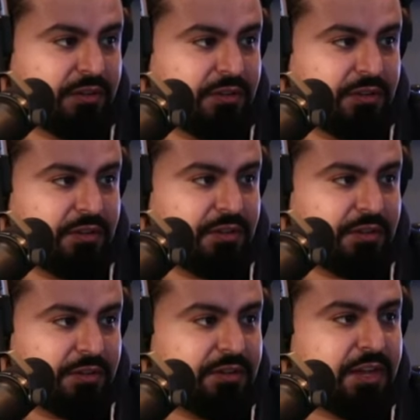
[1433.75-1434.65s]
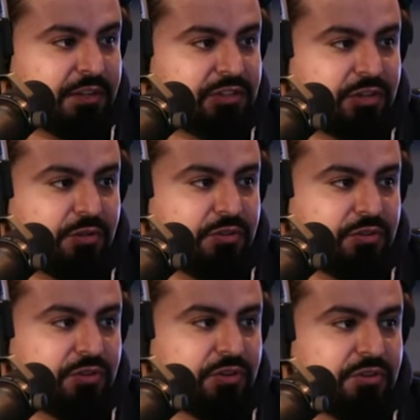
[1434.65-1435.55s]
Yeah. Yeah. So
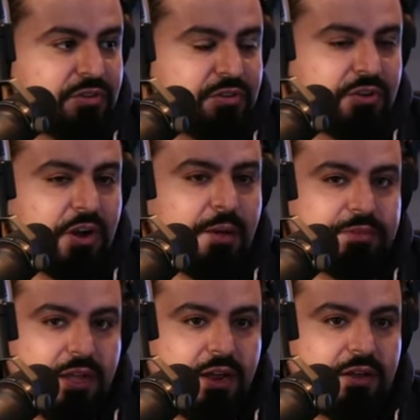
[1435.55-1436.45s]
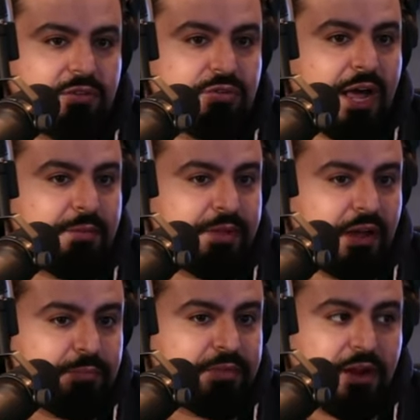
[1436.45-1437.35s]
you're you're up there. You got to be
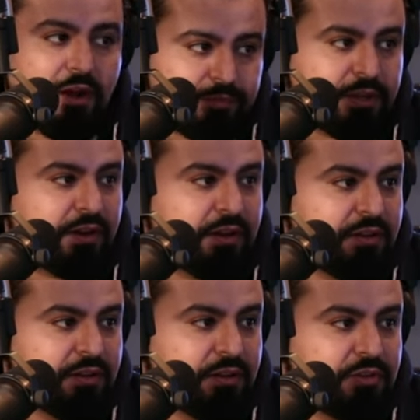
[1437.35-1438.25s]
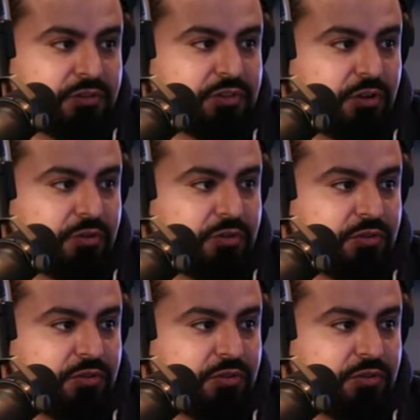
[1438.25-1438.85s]
up there, up there. So right.